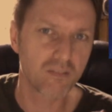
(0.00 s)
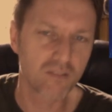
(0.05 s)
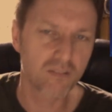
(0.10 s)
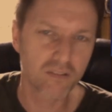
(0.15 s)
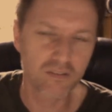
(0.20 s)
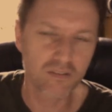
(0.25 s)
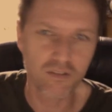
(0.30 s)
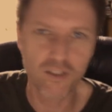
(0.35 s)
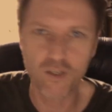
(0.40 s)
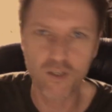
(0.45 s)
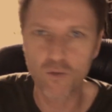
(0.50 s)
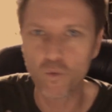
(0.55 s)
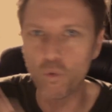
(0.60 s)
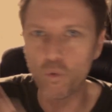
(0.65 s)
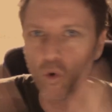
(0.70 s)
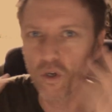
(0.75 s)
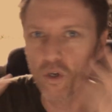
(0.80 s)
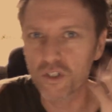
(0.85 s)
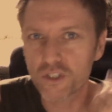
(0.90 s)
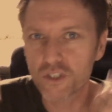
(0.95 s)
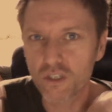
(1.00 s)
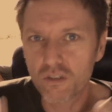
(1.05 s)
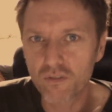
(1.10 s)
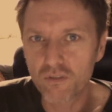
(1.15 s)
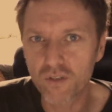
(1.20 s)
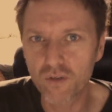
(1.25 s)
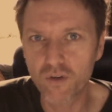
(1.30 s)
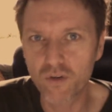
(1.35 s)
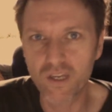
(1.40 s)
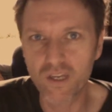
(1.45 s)
you know, wash over
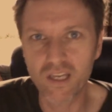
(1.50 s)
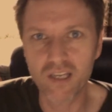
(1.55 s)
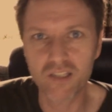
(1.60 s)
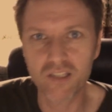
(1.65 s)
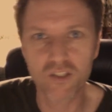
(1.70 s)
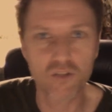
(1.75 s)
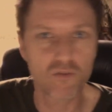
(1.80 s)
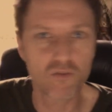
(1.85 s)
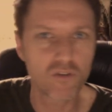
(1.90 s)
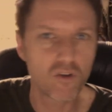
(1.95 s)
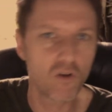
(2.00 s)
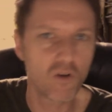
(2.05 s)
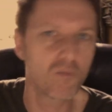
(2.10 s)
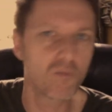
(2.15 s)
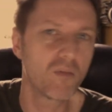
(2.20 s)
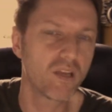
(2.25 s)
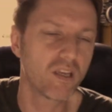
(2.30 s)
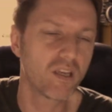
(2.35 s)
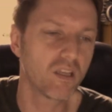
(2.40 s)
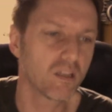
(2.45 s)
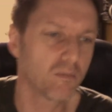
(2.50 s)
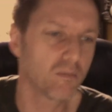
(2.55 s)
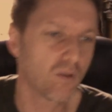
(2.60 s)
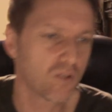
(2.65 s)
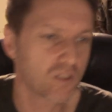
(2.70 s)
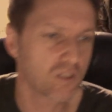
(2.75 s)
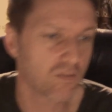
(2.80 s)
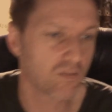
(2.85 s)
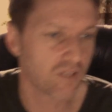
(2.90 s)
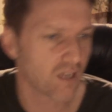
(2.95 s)
your ears, you're not making the most of it, I